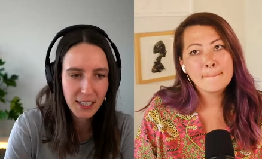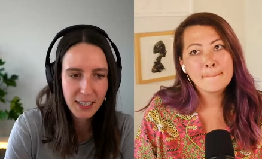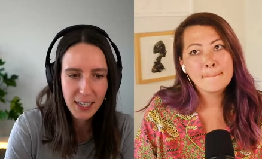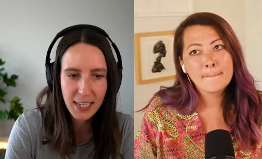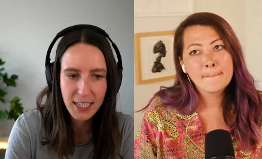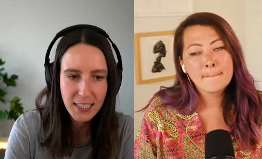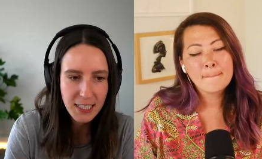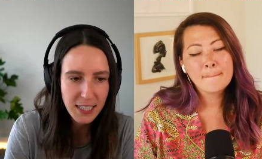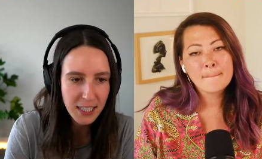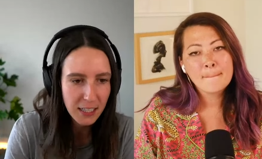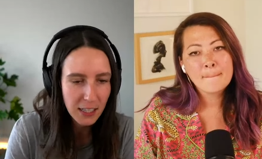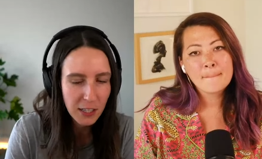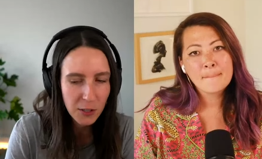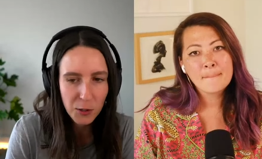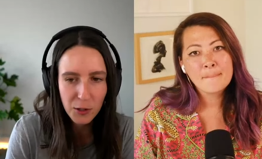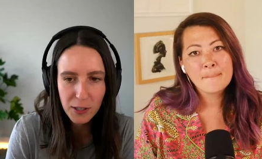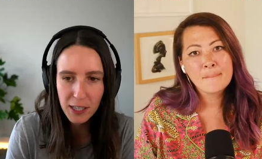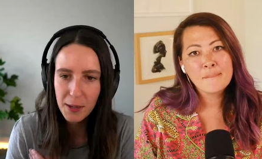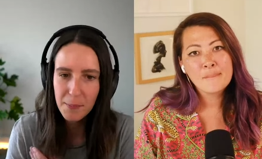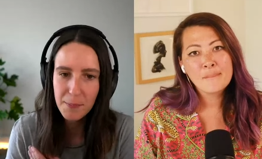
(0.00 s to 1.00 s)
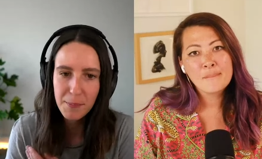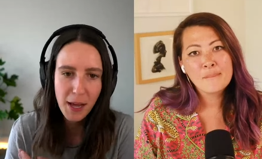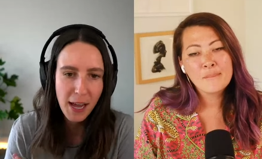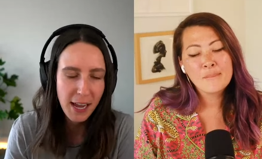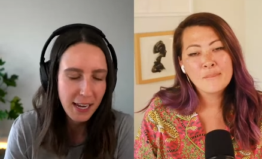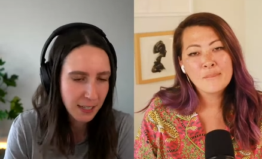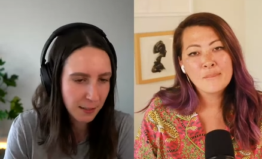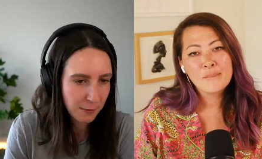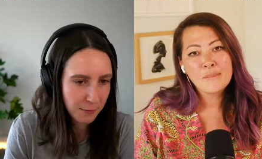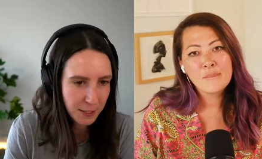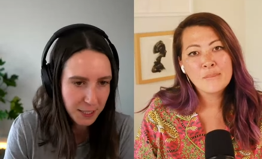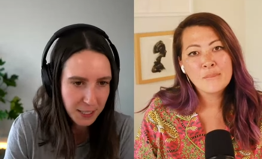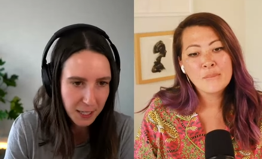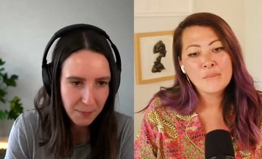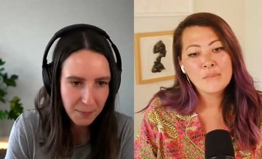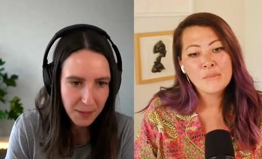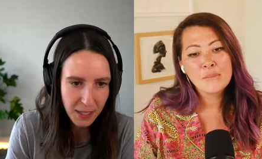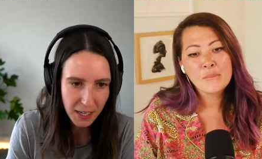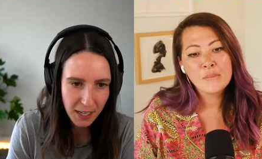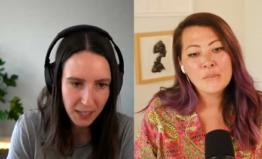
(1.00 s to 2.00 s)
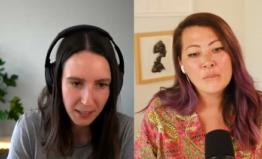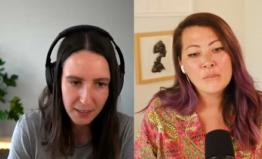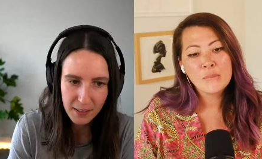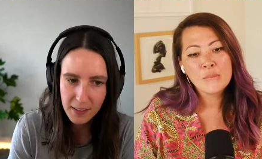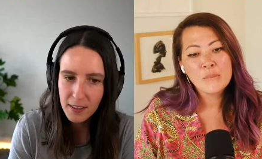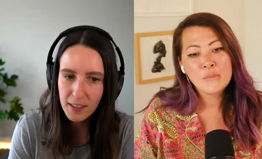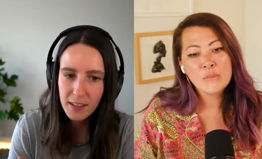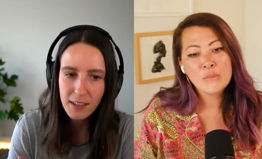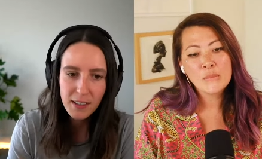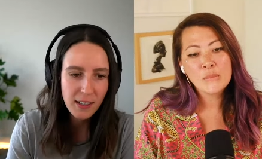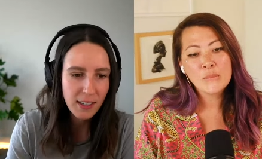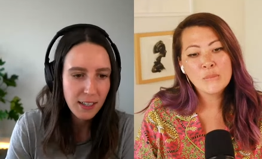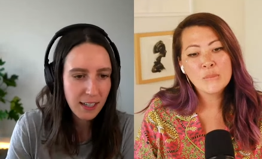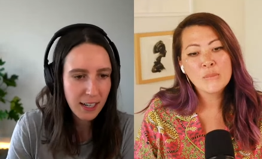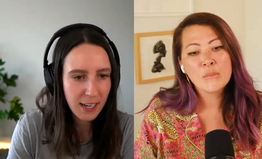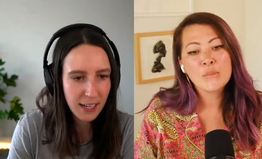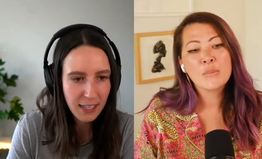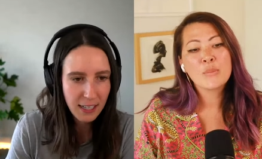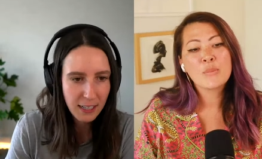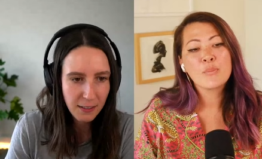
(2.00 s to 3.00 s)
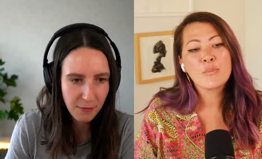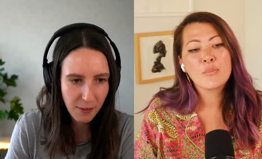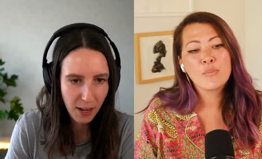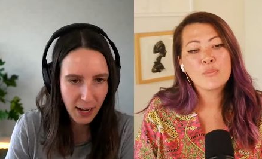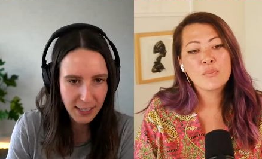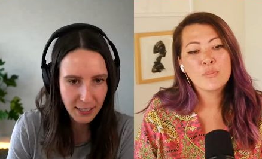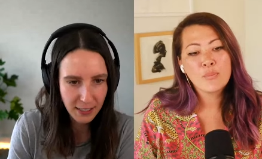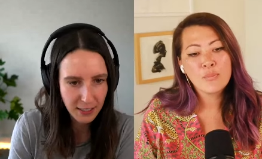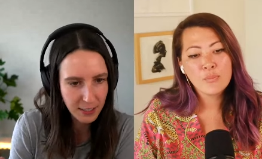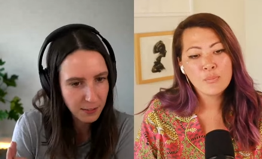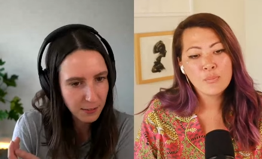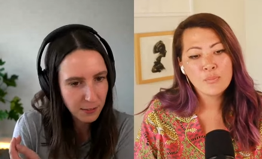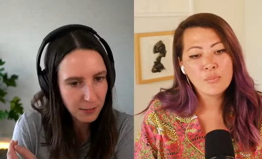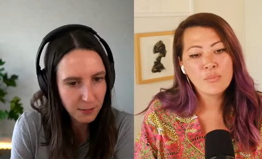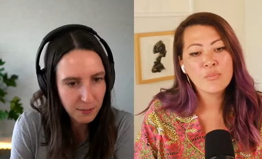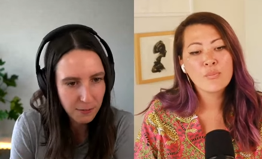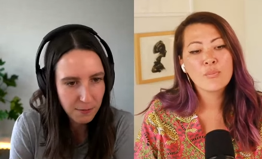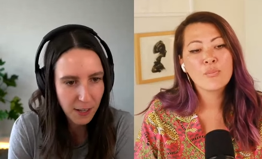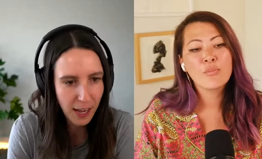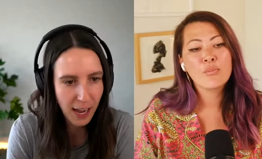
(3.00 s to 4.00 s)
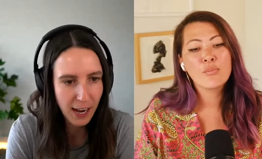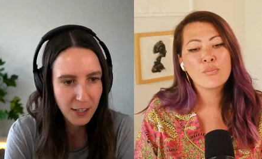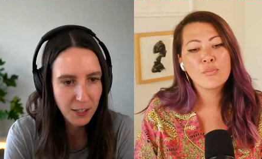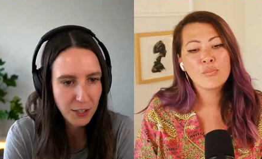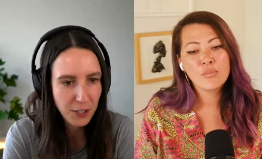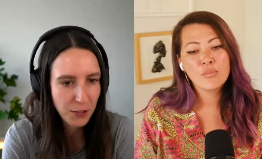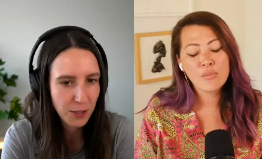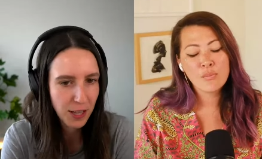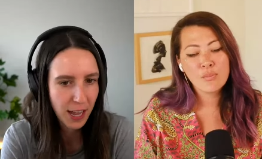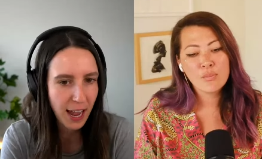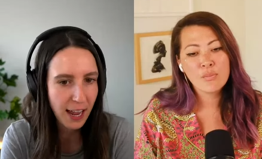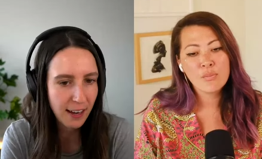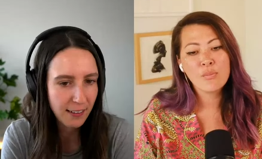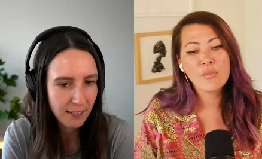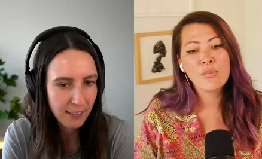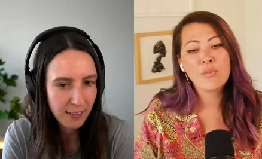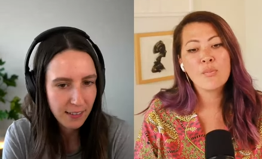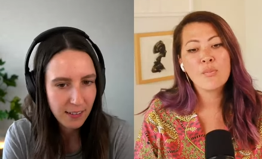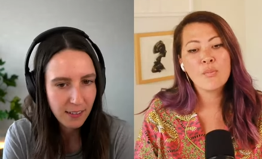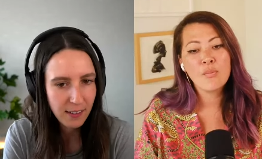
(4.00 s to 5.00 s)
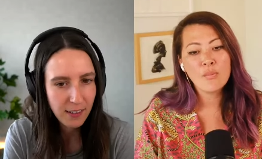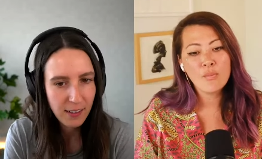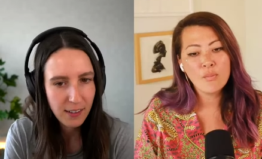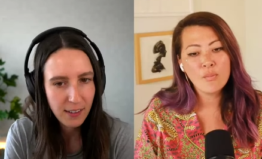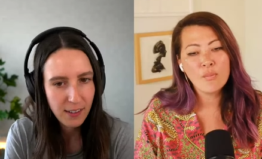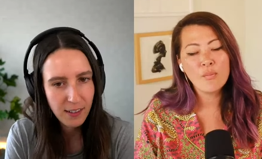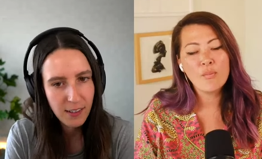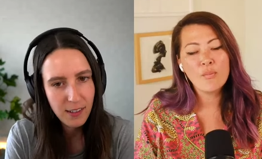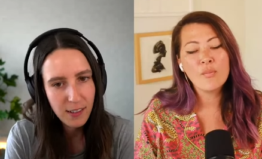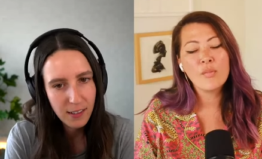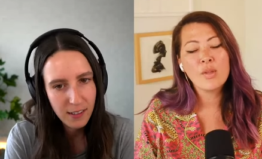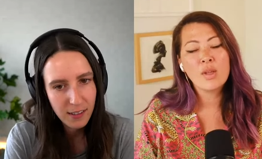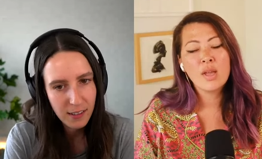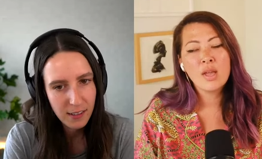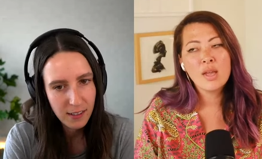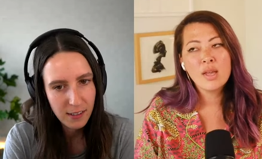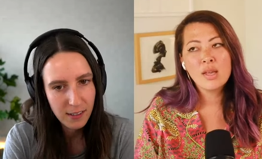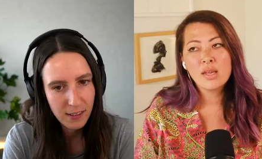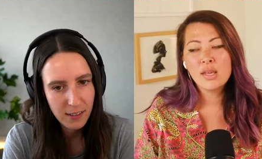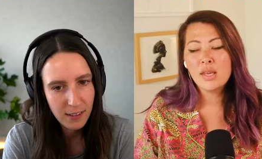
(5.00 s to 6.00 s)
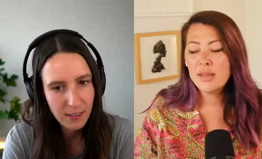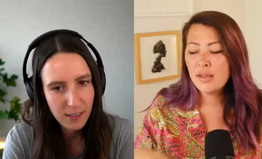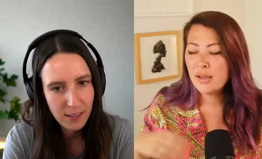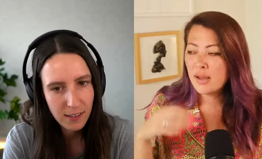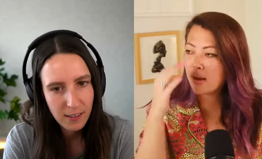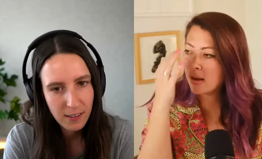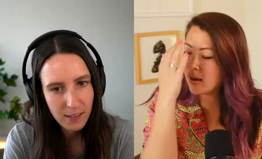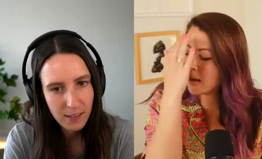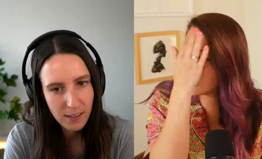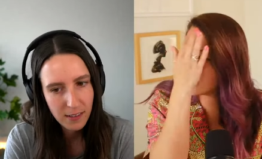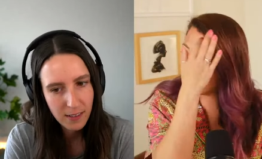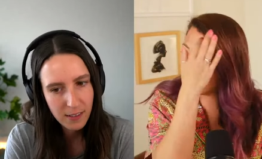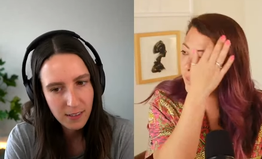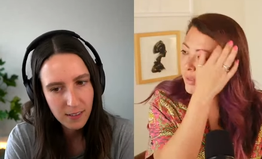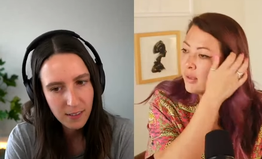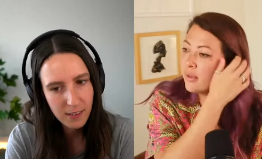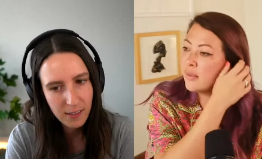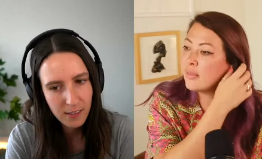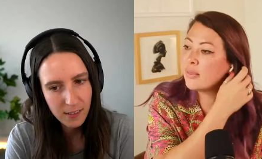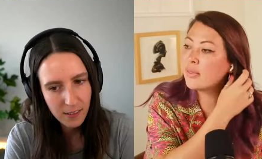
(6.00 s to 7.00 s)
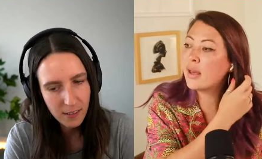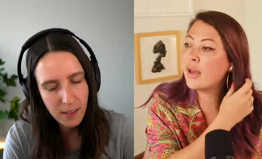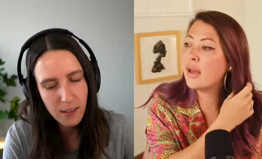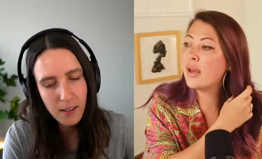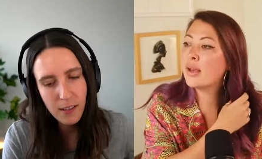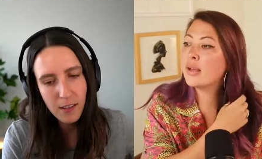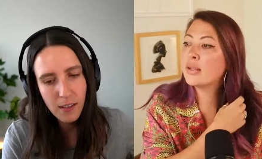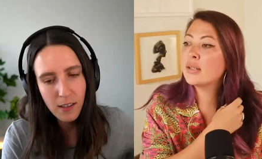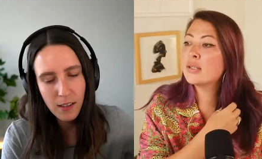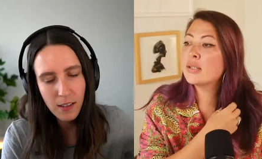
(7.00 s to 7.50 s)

Speaker 1: an idea or get buy in for something. Any advice for how to do that?
Speaker 2: Yeah, I think that